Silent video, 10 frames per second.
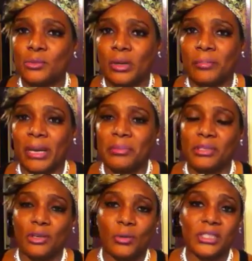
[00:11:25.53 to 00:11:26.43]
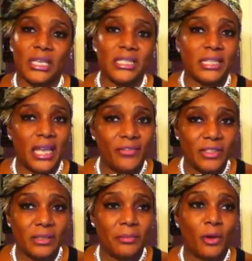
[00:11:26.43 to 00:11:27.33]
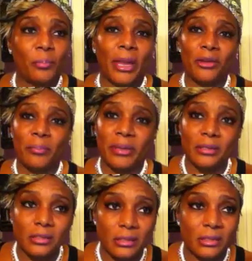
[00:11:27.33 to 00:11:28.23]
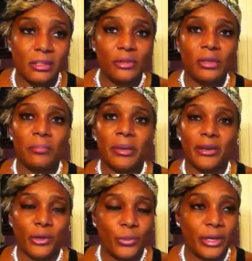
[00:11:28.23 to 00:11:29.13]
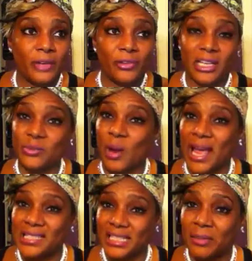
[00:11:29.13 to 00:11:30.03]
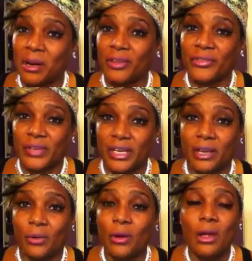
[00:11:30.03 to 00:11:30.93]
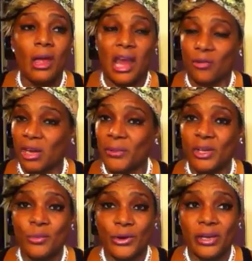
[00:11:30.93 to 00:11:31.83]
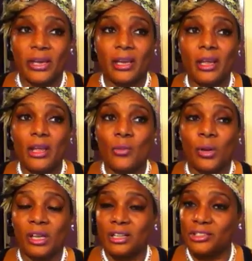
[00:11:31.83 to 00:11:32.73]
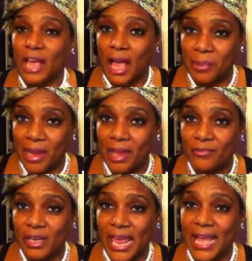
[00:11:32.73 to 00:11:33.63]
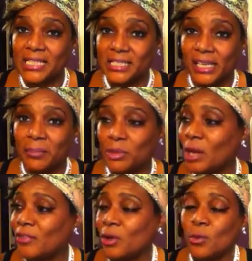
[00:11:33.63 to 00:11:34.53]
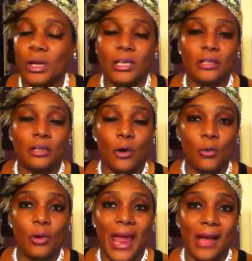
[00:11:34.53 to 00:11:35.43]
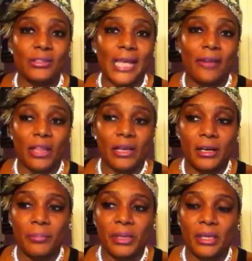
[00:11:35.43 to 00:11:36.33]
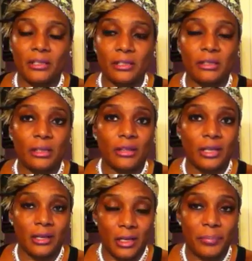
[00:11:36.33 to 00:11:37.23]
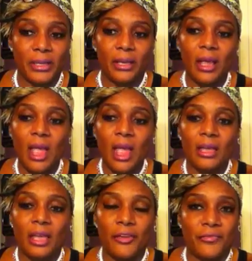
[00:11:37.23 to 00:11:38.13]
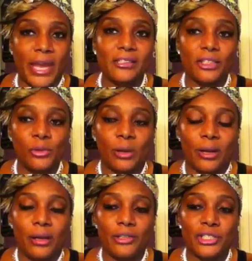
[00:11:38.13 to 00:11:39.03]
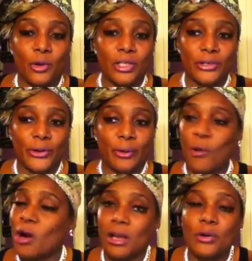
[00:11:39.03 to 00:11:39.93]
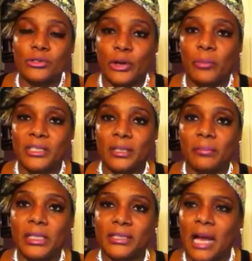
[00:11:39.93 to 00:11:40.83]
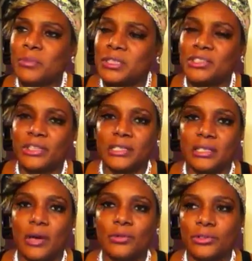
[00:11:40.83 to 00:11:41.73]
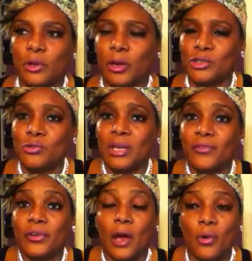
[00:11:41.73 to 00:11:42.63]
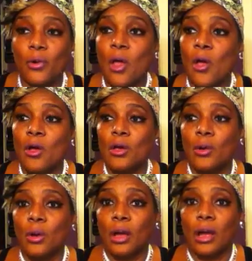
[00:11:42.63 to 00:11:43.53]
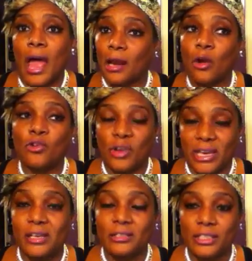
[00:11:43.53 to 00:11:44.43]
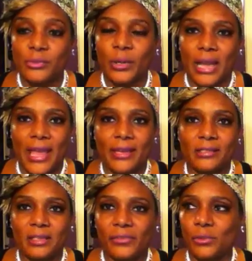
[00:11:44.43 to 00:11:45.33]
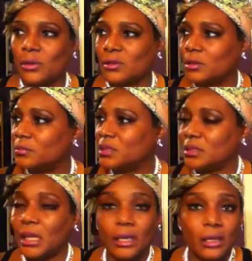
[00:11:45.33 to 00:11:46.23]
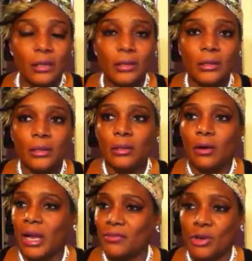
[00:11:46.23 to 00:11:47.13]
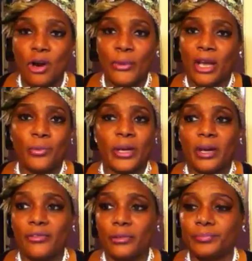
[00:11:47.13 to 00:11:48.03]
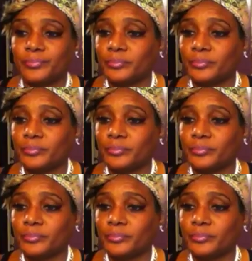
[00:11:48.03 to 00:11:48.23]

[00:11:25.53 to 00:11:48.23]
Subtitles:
You want to be able to go into that savings and pay your bills until you get better or whatever. That's why I said in my other video, I don't care where you work at, whether the job have it, ask them, or you have to go outside of the company to another company. Invest in you a short-term or long-term disability. I would suggest long-term, because you never know how long your illness will last. If you sick or have a car wreck or whatever.